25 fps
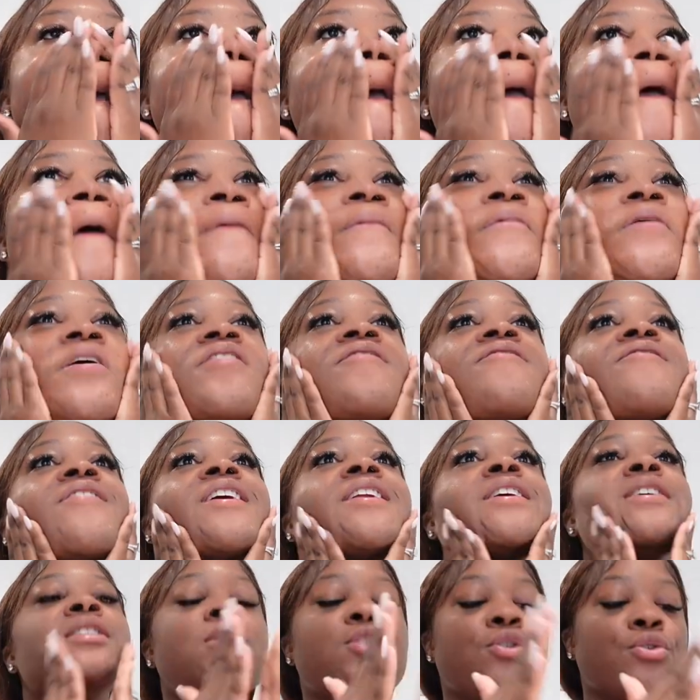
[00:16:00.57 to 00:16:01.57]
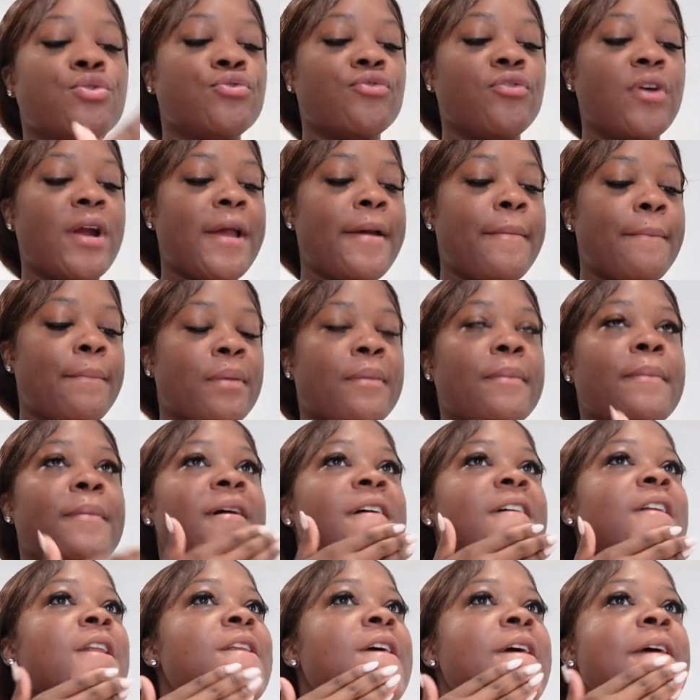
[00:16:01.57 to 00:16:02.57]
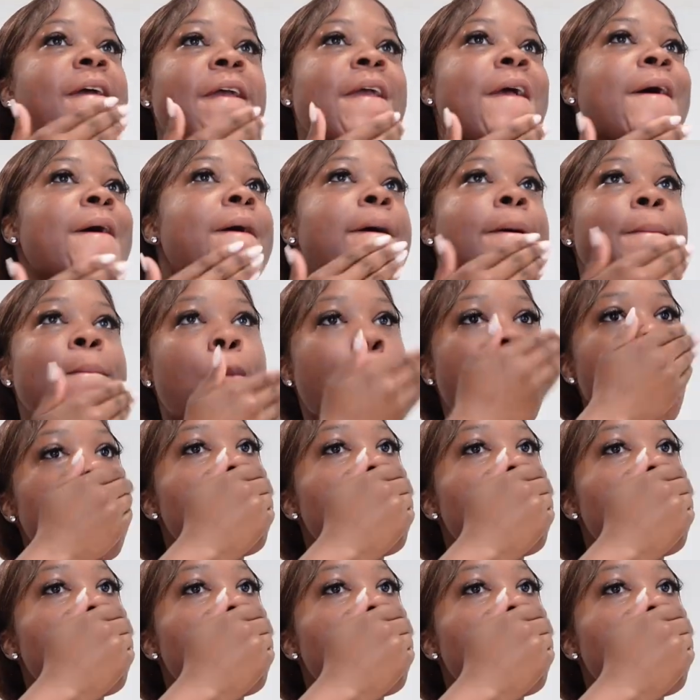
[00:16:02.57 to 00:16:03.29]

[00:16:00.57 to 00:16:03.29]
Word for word: I'm getting ready to wrap my day up.